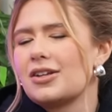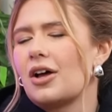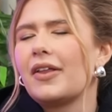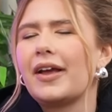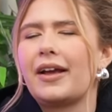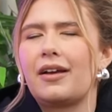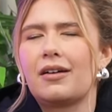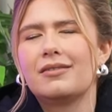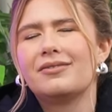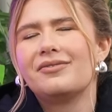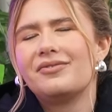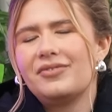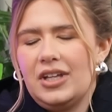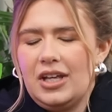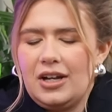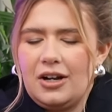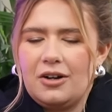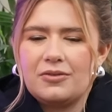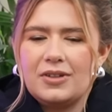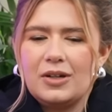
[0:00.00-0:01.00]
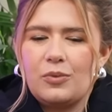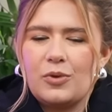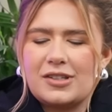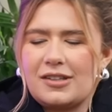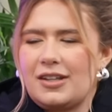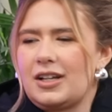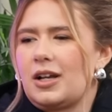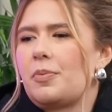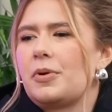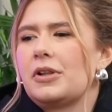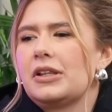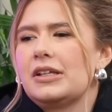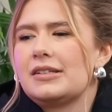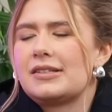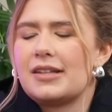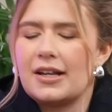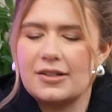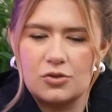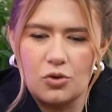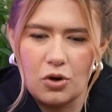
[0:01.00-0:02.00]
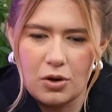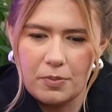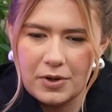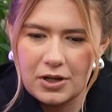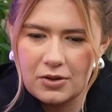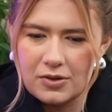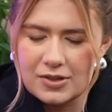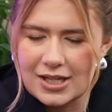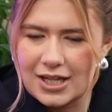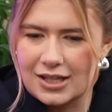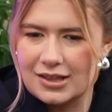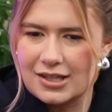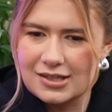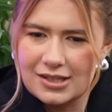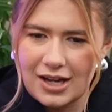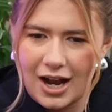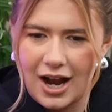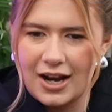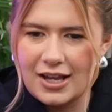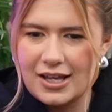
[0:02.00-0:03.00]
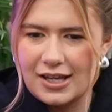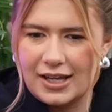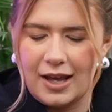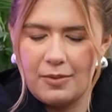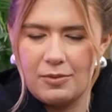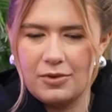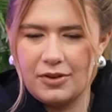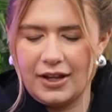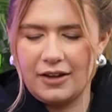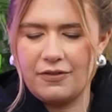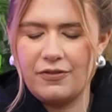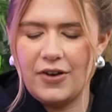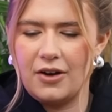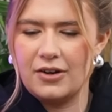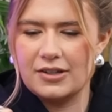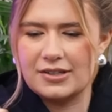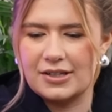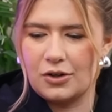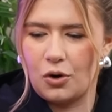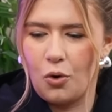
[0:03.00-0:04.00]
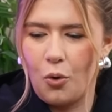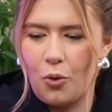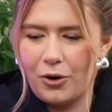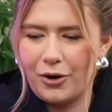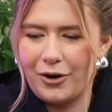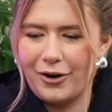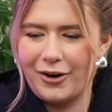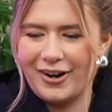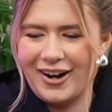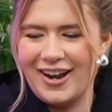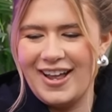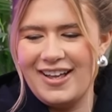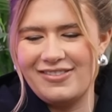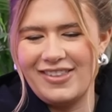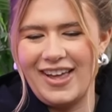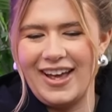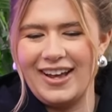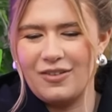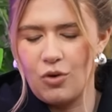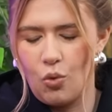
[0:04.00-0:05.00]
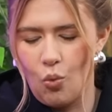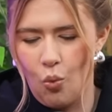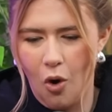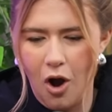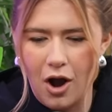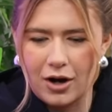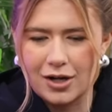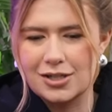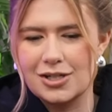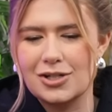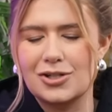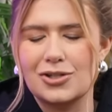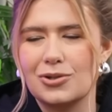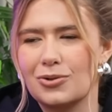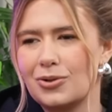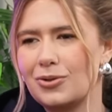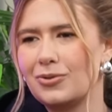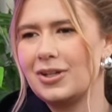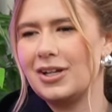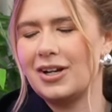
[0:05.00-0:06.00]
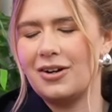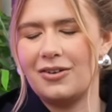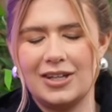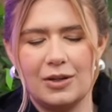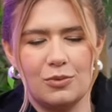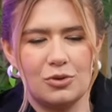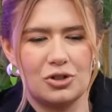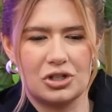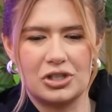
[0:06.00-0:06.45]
So, like, you know, it wasn't like a police escort, but it was like this guy, he came and like found us at a corner and like walked us through. You know, he would